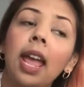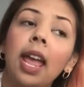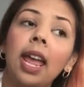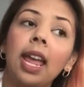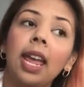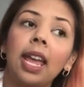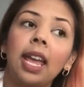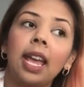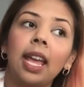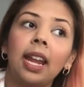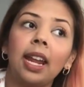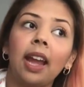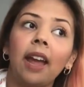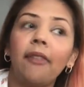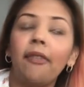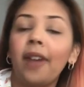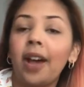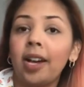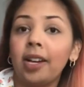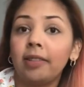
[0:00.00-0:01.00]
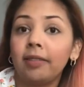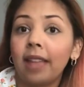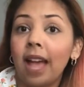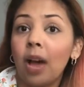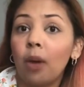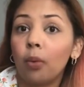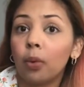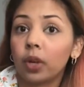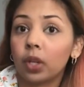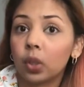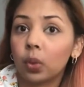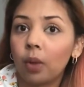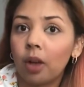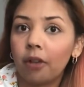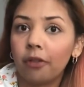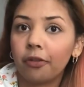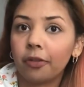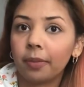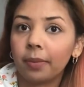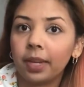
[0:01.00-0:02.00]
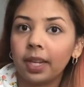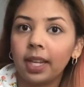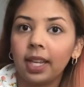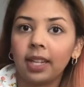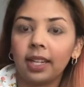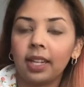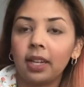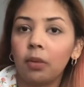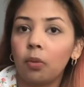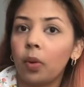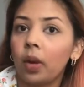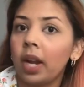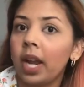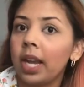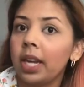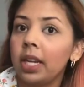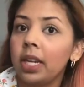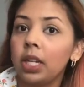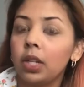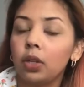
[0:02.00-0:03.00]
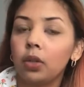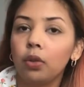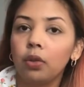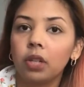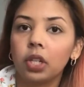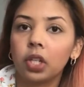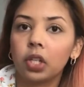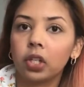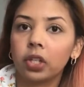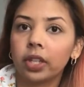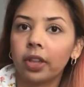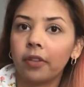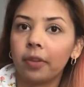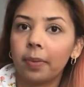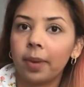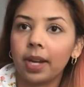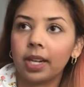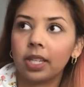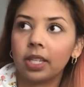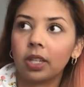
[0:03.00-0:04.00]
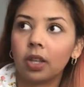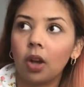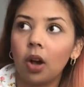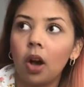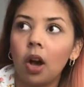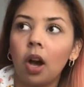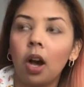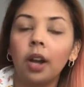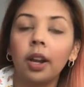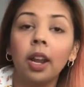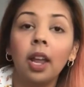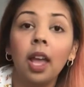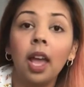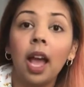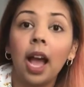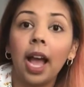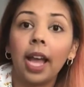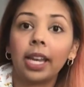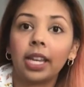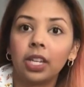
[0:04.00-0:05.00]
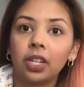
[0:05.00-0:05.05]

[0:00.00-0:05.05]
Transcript: And I found that works well for me. And then when I need to do dishes, everybody's gone, I can